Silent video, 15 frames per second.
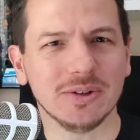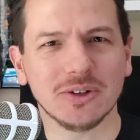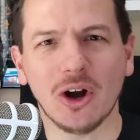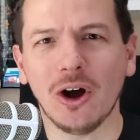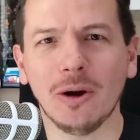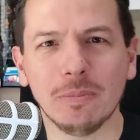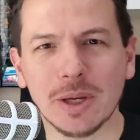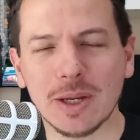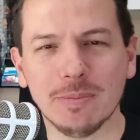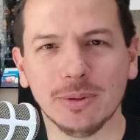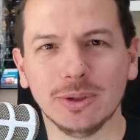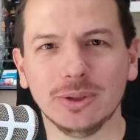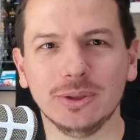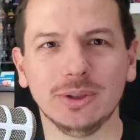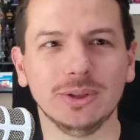call people
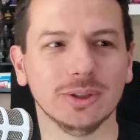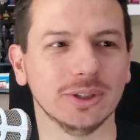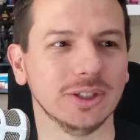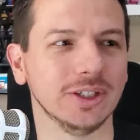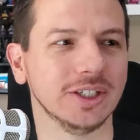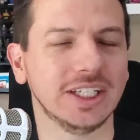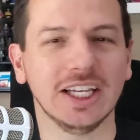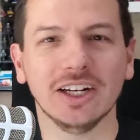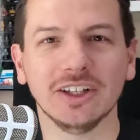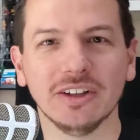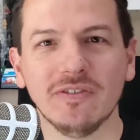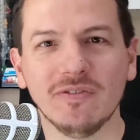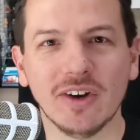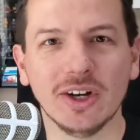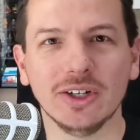or get on the
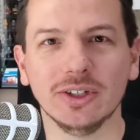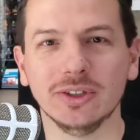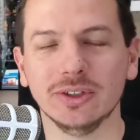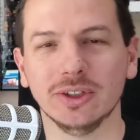phone